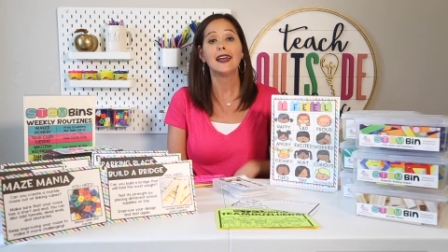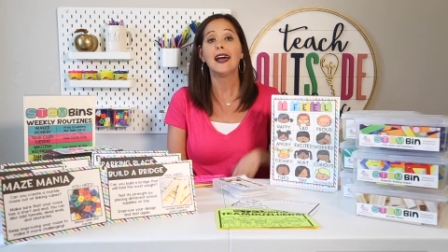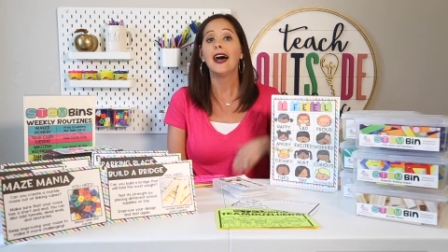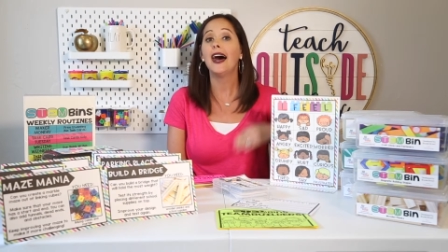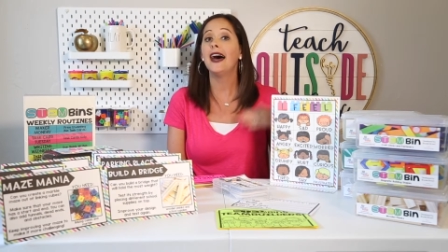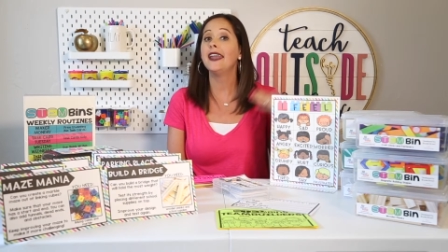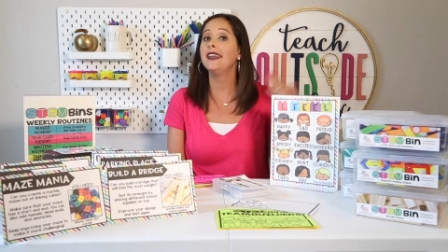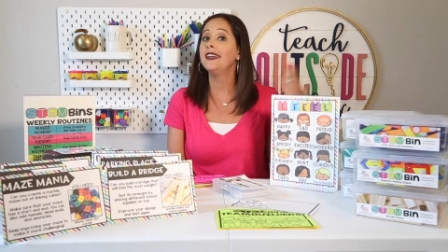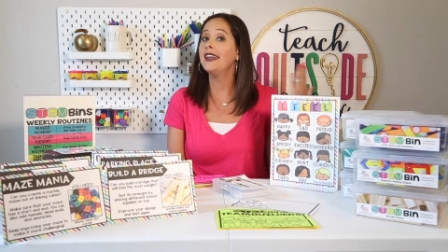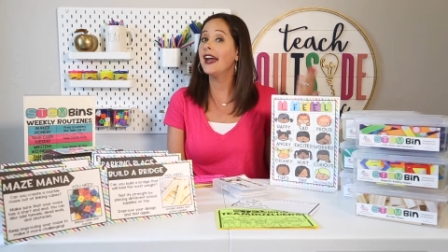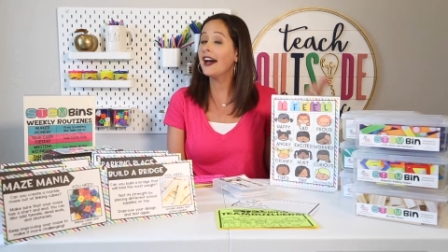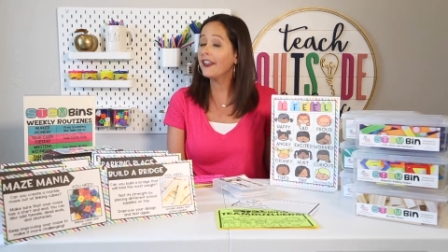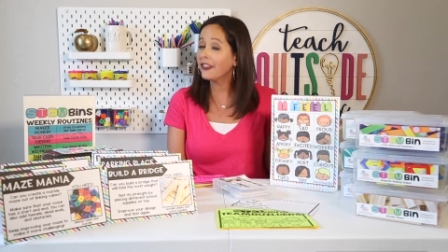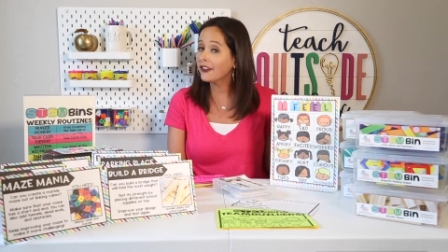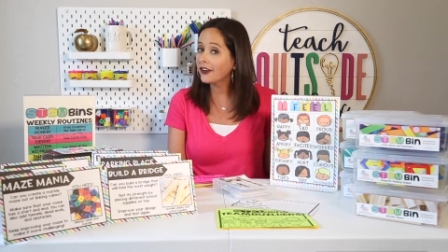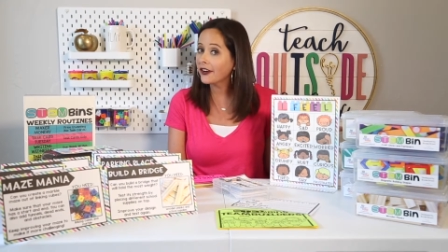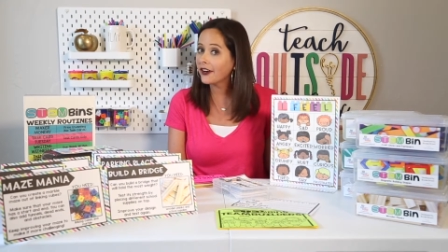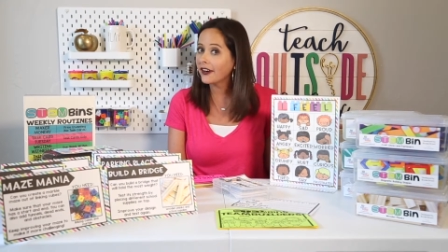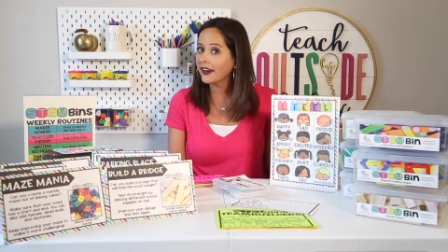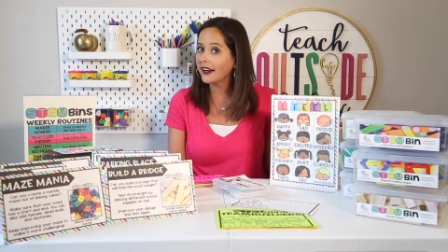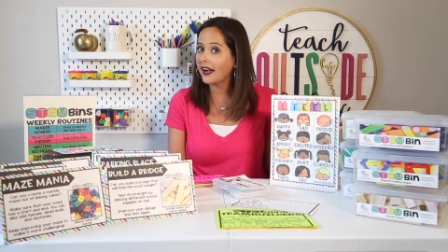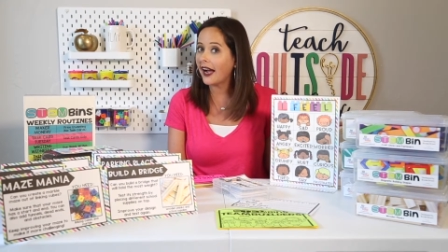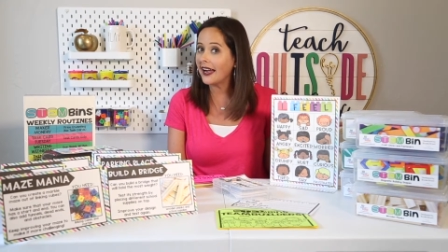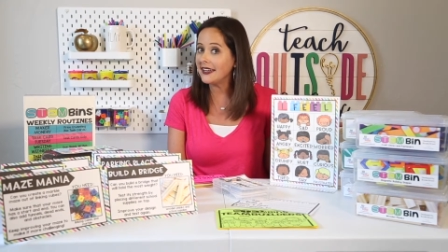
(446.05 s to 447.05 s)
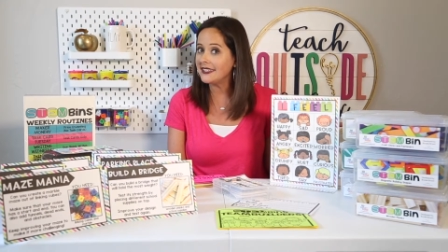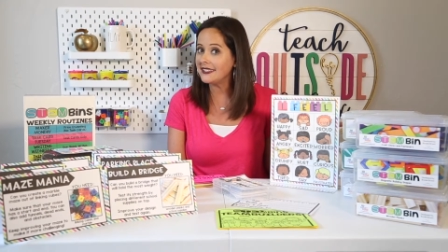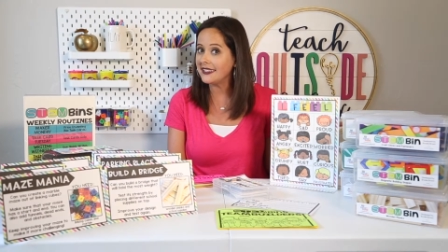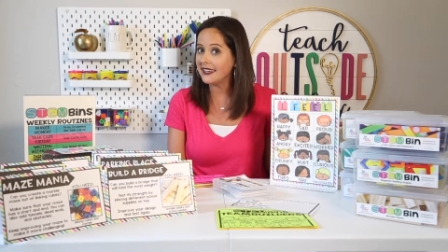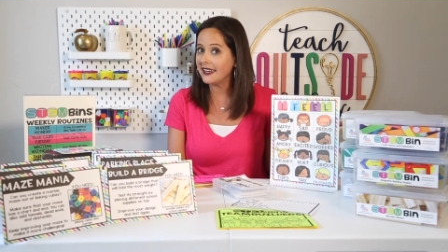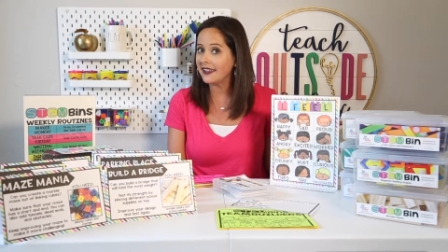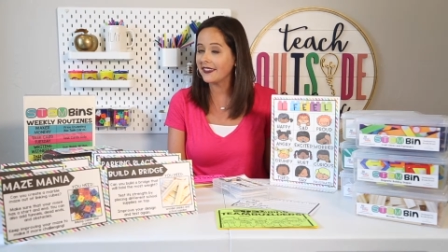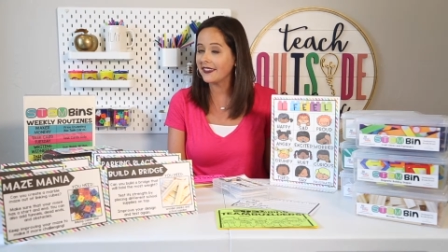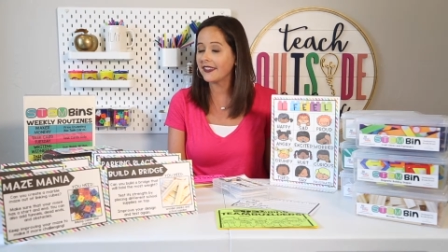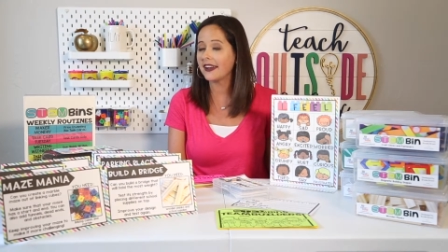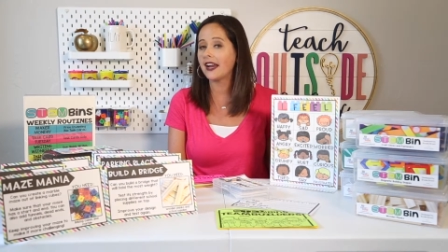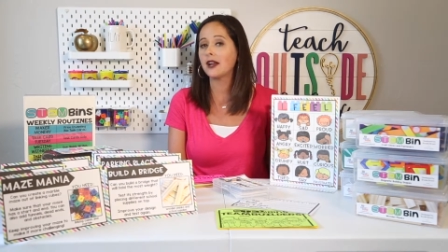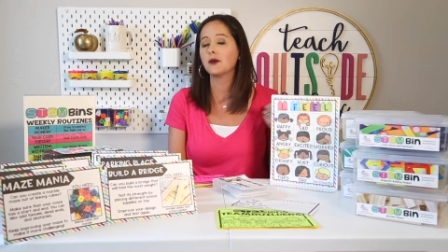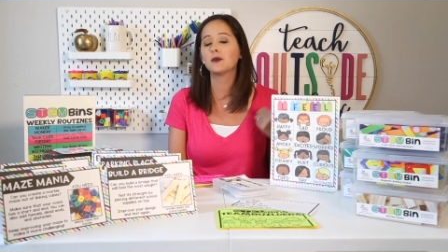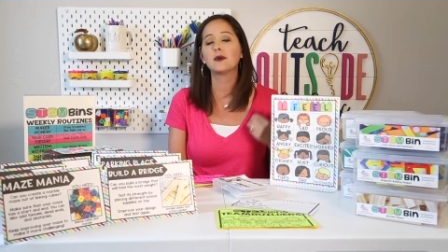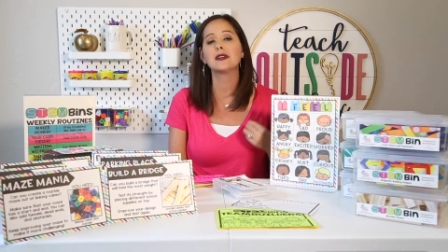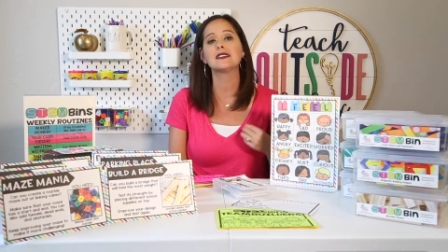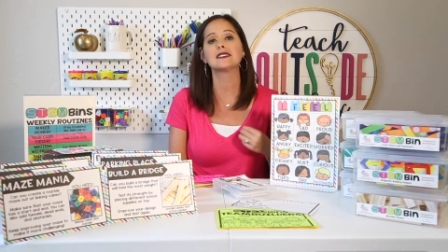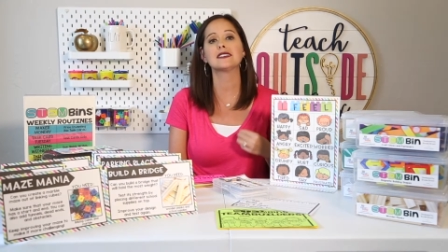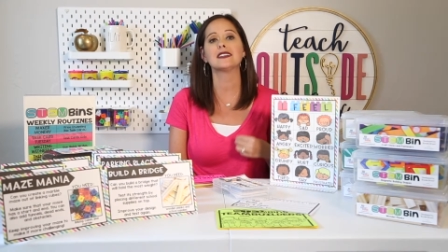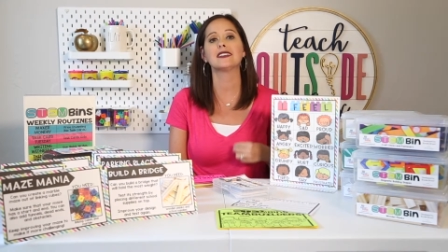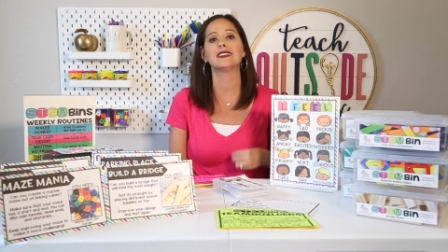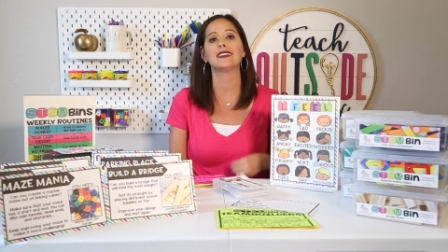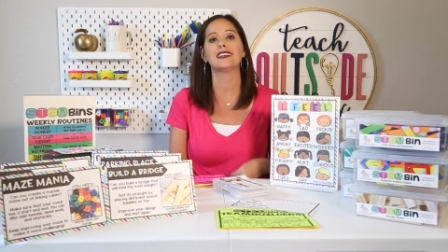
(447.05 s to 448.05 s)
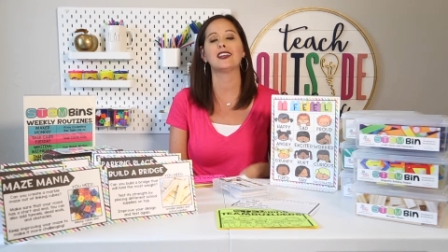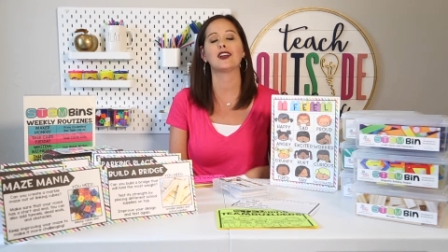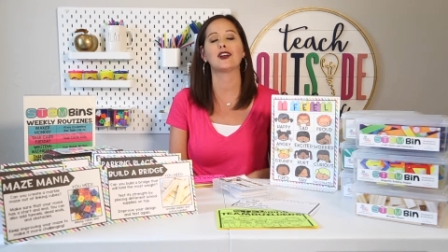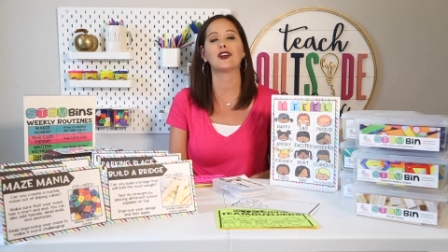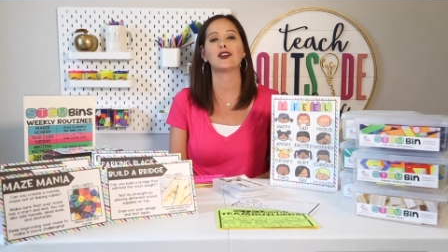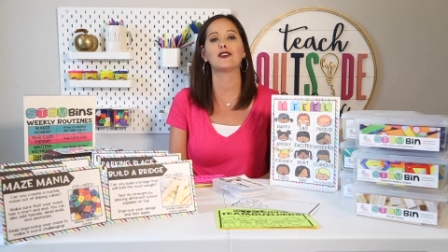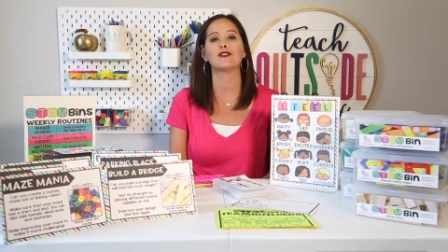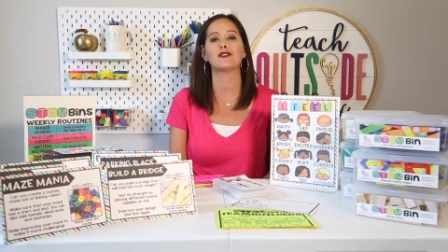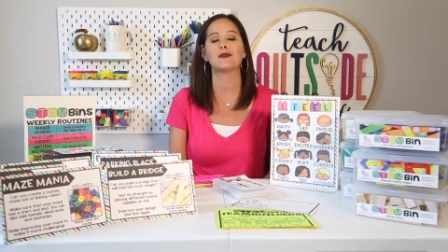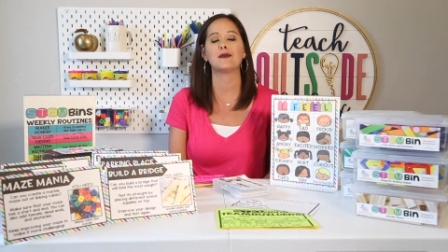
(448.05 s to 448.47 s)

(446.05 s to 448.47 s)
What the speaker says: Another idea that I recently heard